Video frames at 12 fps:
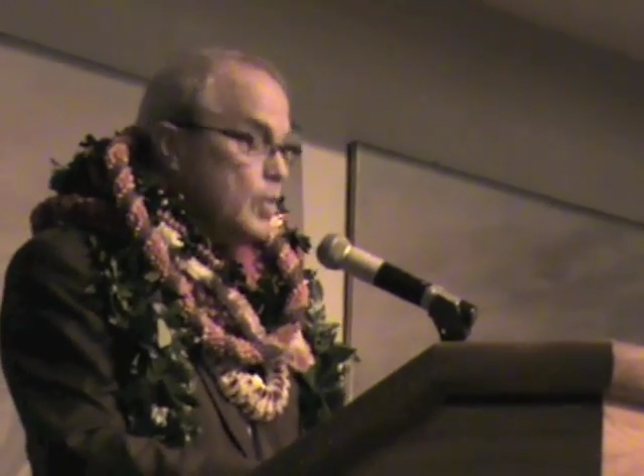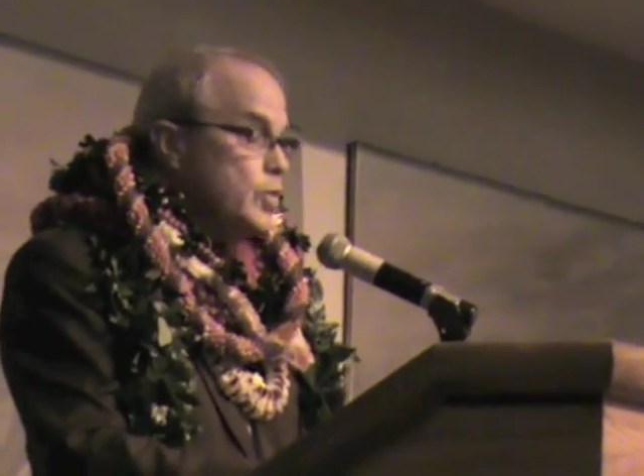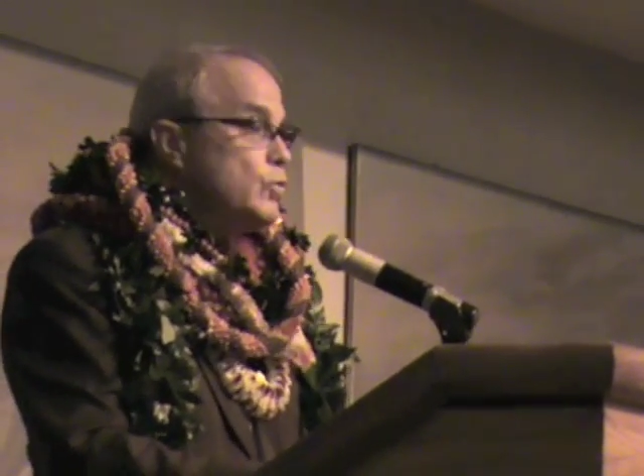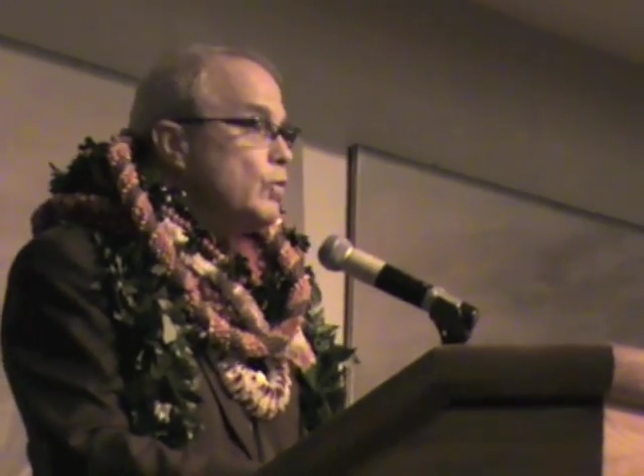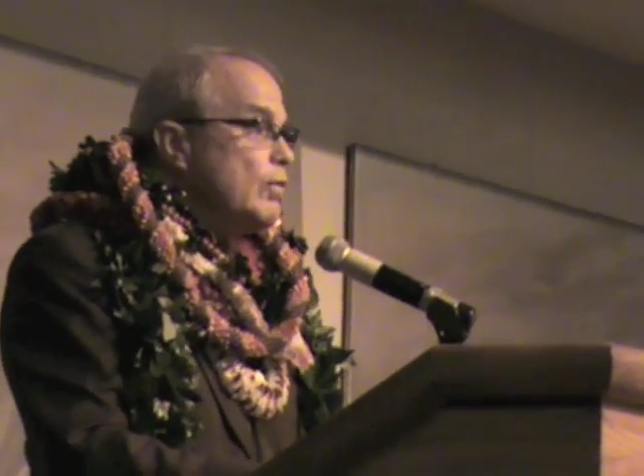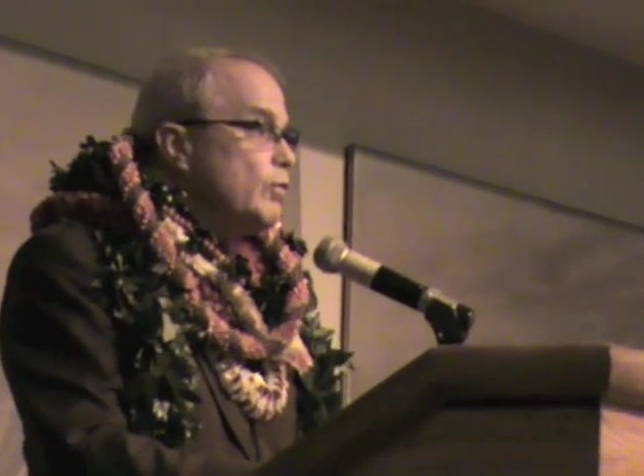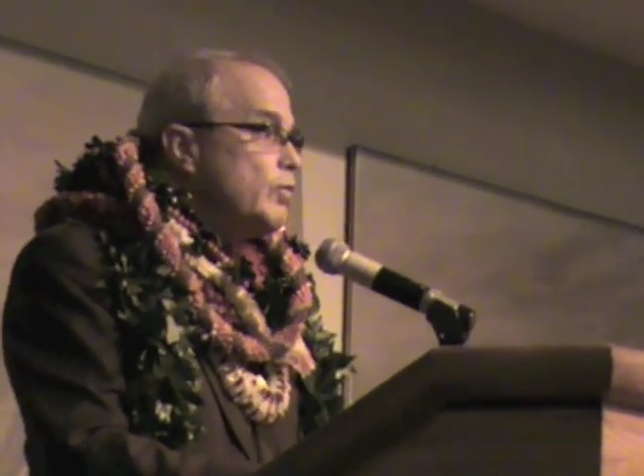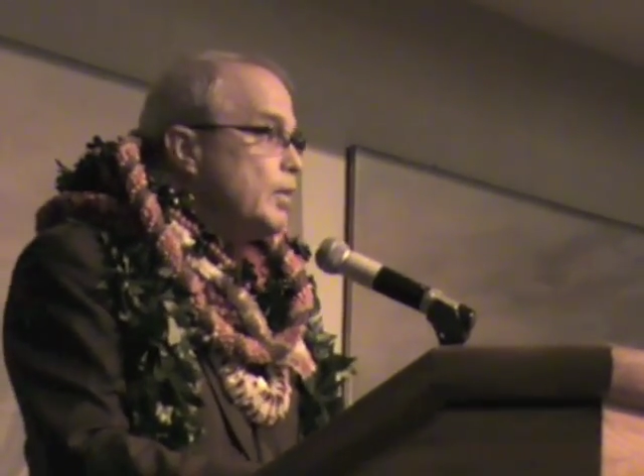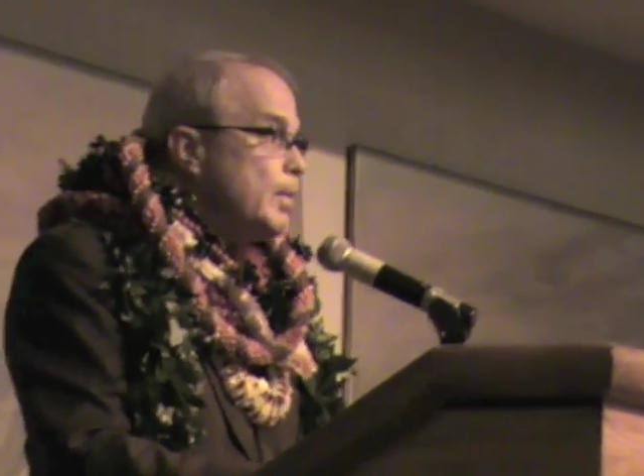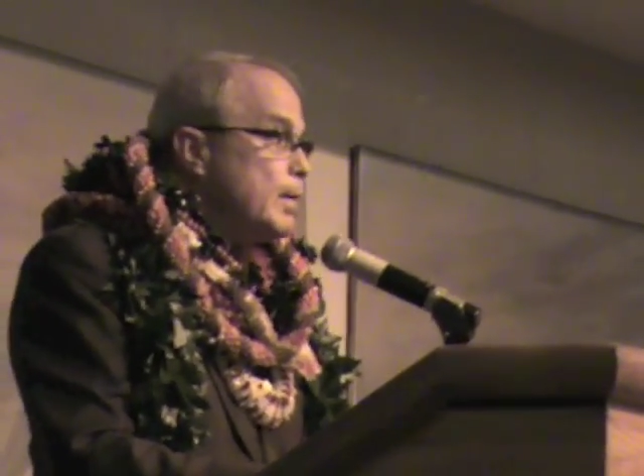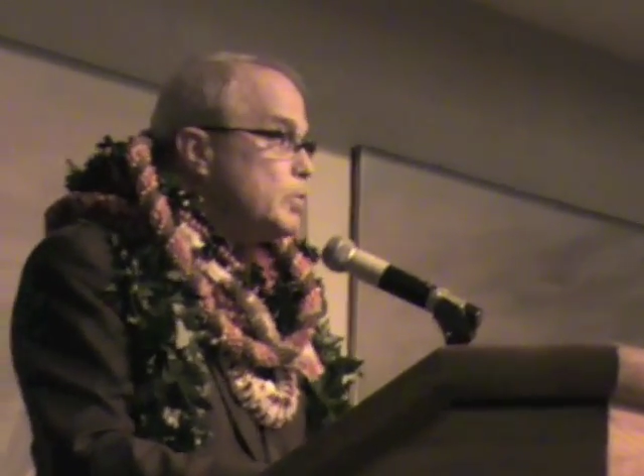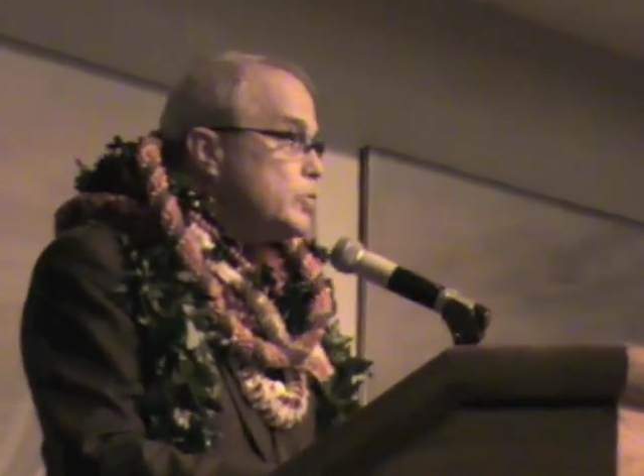you ever
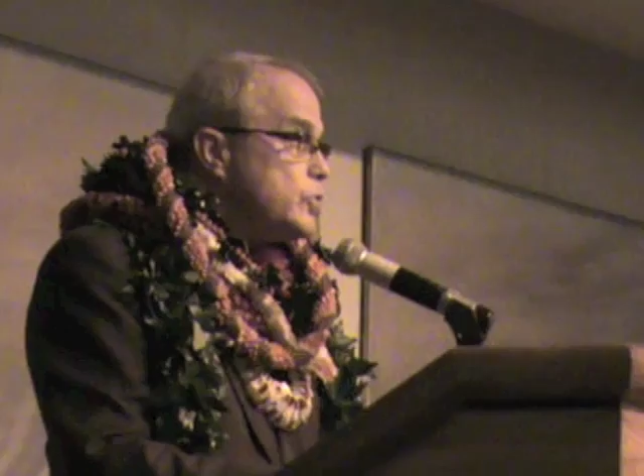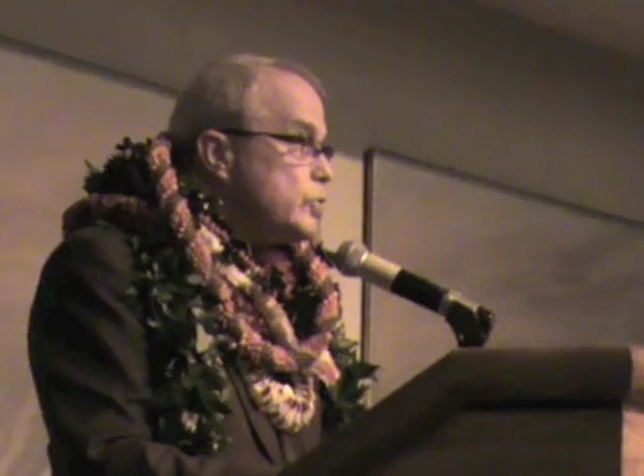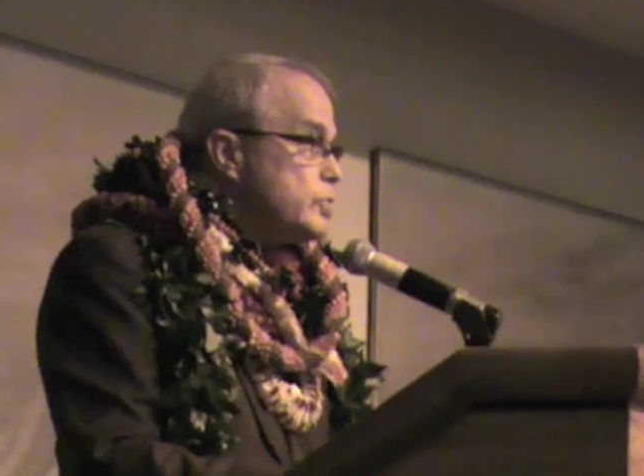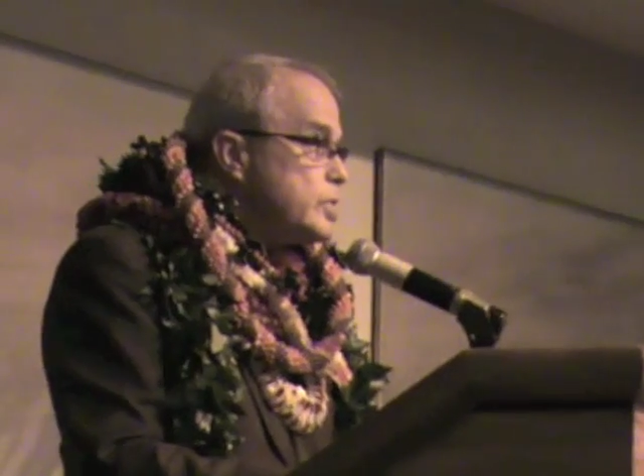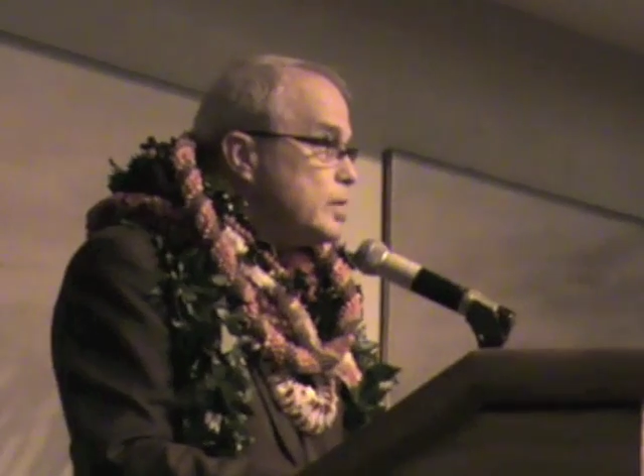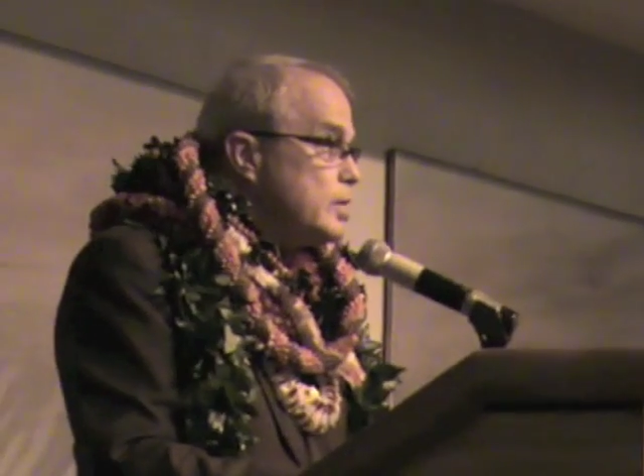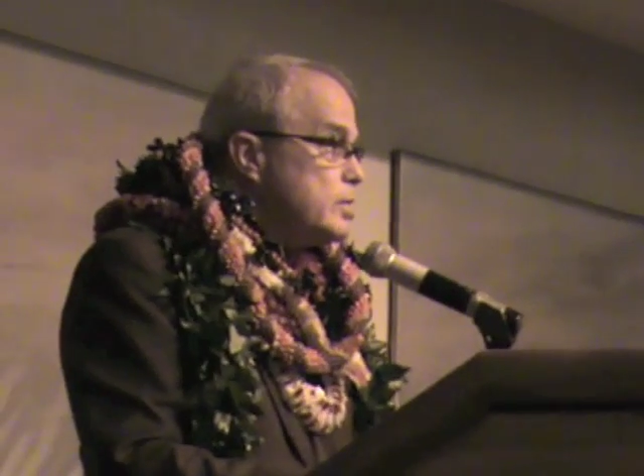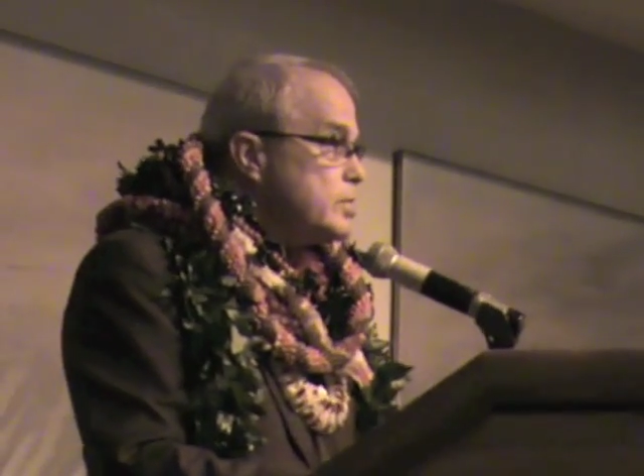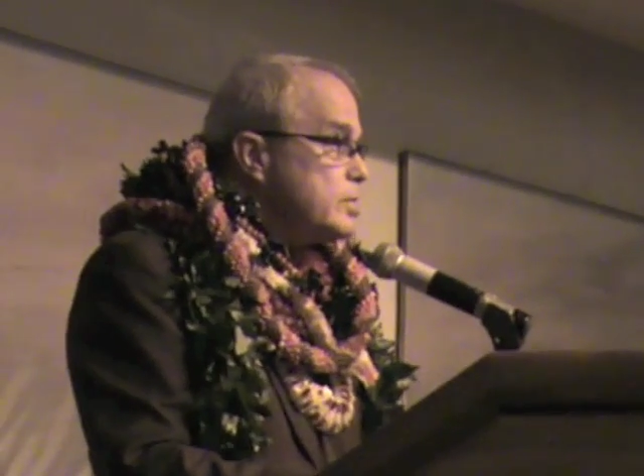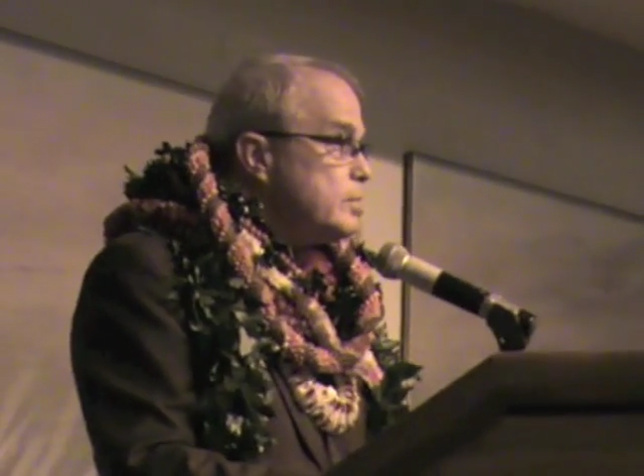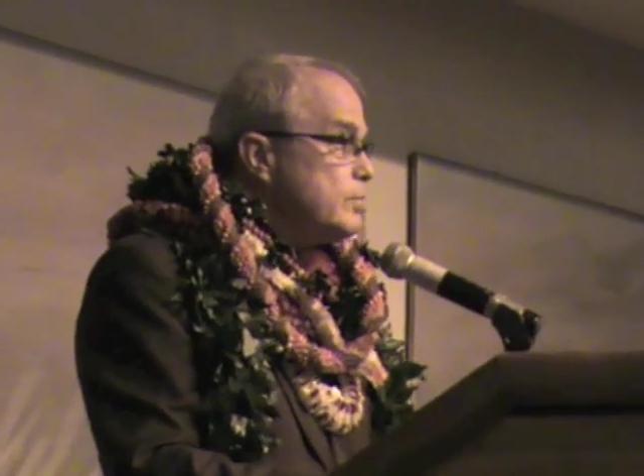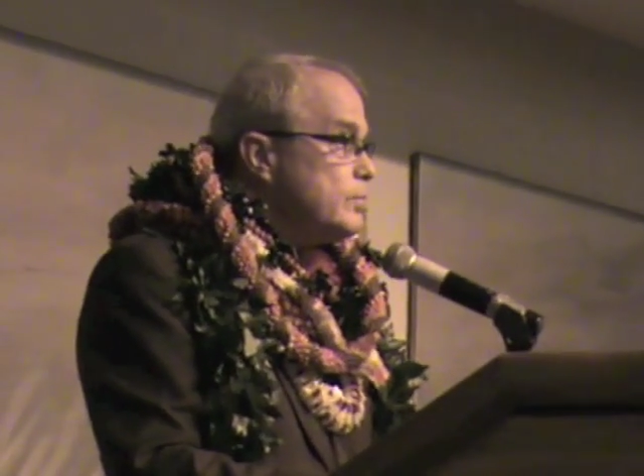remember choosing this?